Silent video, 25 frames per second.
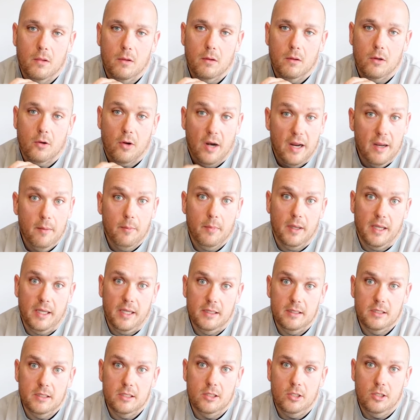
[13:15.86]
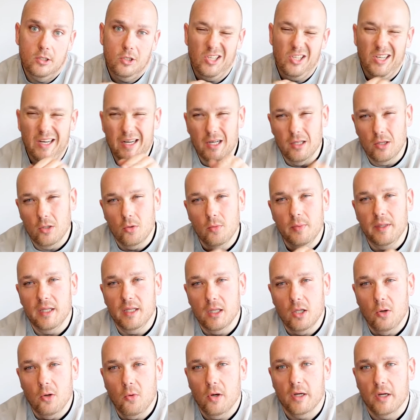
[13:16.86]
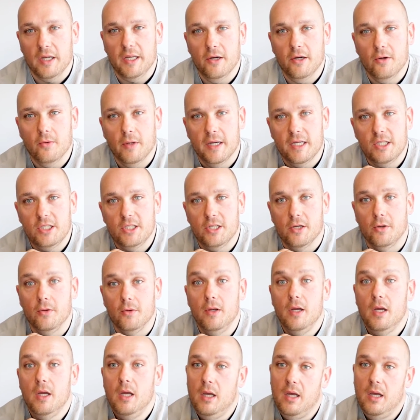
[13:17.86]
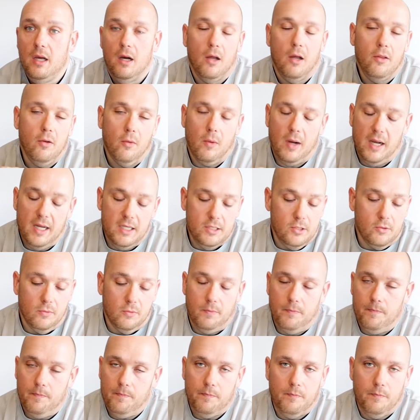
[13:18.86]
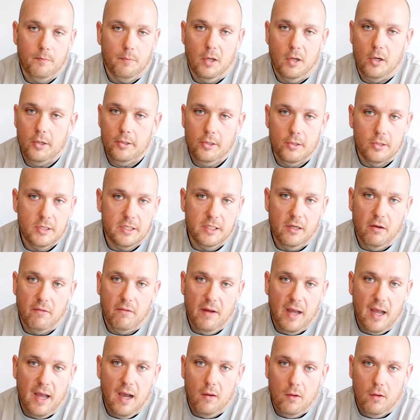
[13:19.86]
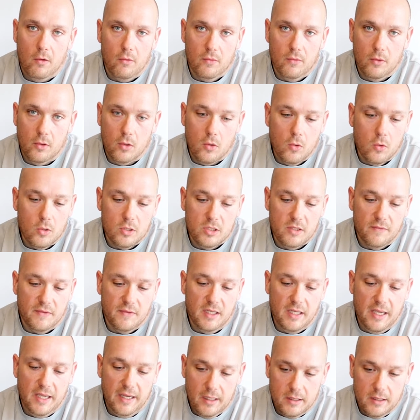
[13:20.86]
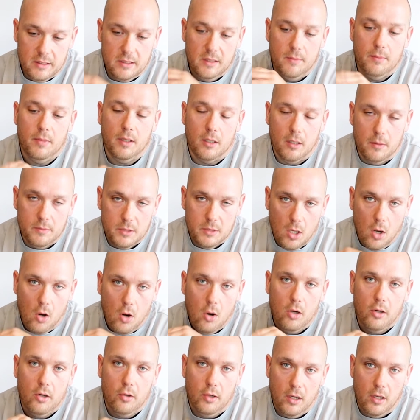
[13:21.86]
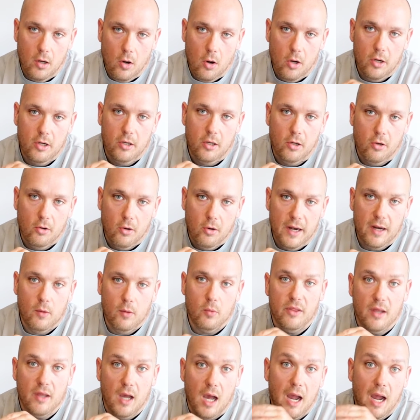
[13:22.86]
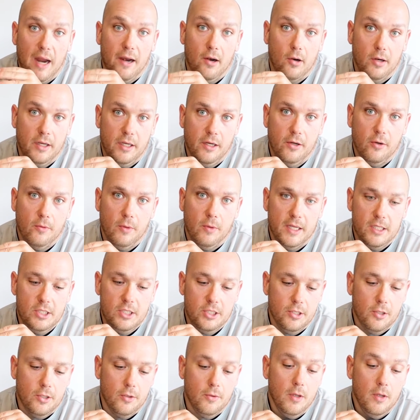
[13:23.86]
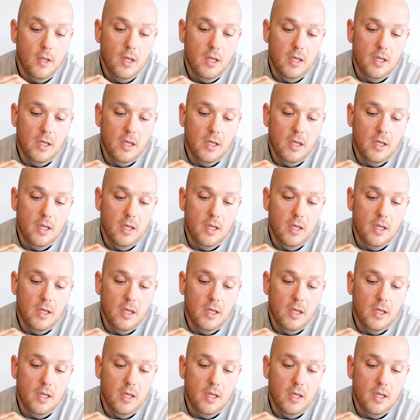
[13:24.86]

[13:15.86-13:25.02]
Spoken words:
crankbaits, you need a little bit lower gear ratio. Otherwise, you'll burn yourself out over the course of the day because it becomes harder and harder to crank with a higher gear ratio